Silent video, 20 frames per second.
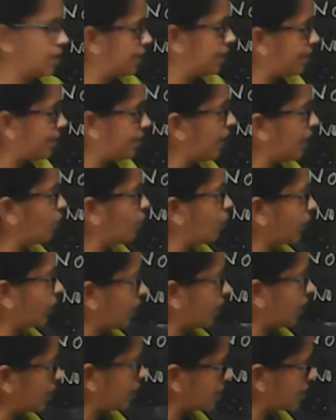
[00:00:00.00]
by looking
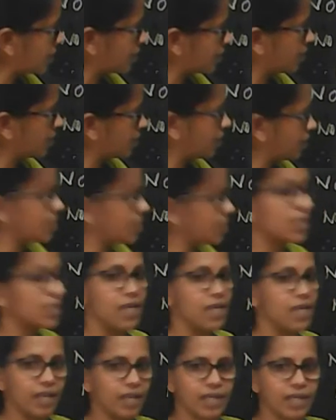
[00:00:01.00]
at this, it is
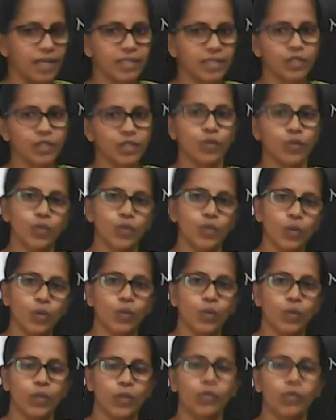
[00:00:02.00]
clear that you
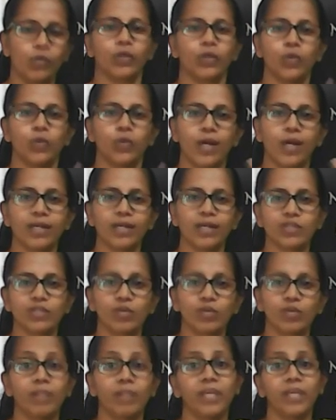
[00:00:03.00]
know or you
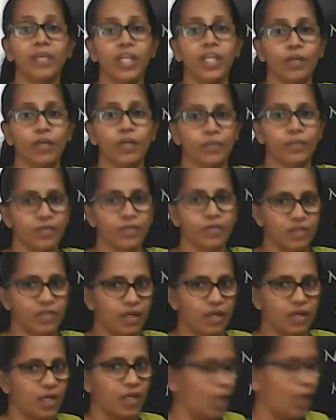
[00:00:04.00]
understood the meaning of the
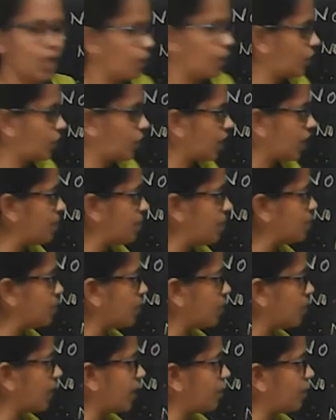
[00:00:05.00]
question. If you are able
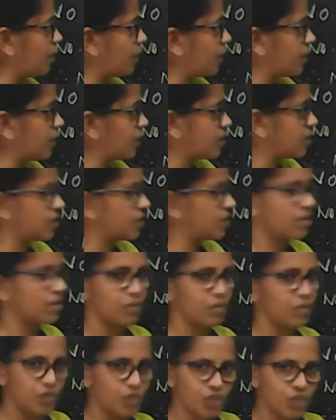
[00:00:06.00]
to identify this as
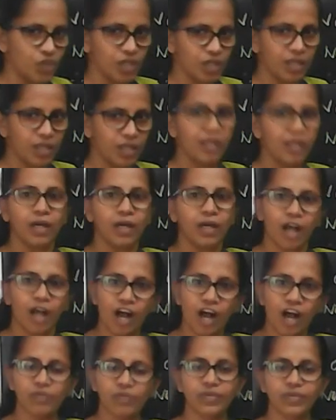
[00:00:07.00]
division,
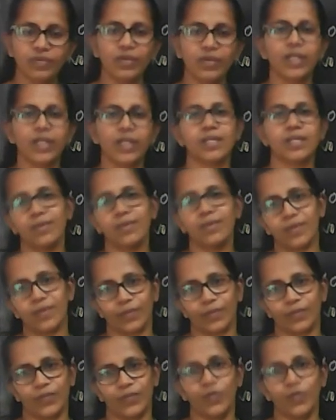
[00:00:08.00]
half of the work is
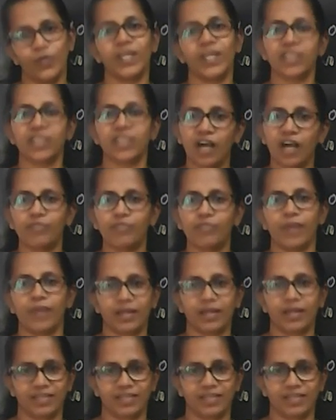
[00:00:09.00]
over. You will get half mark.